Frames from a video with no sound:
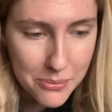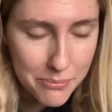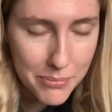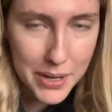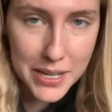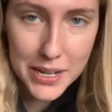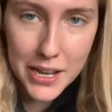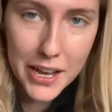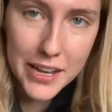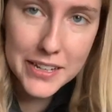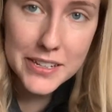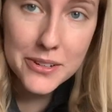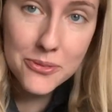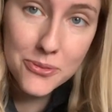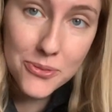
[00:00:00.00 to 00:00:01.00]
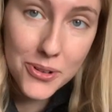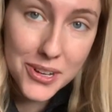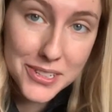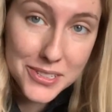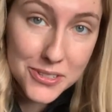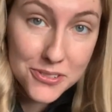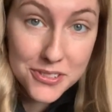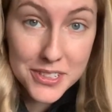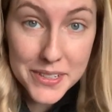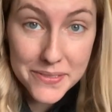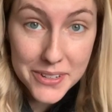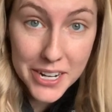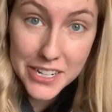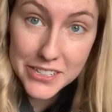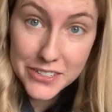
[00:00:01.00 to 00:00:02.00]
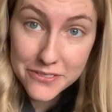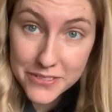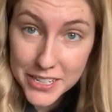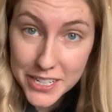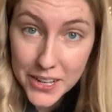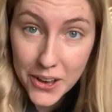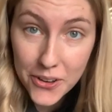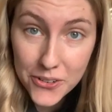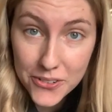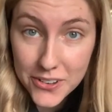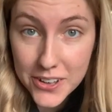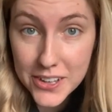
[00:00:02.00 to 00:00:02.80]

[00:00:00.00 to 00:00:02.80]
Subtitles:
but I didn't want to leave it out of the video.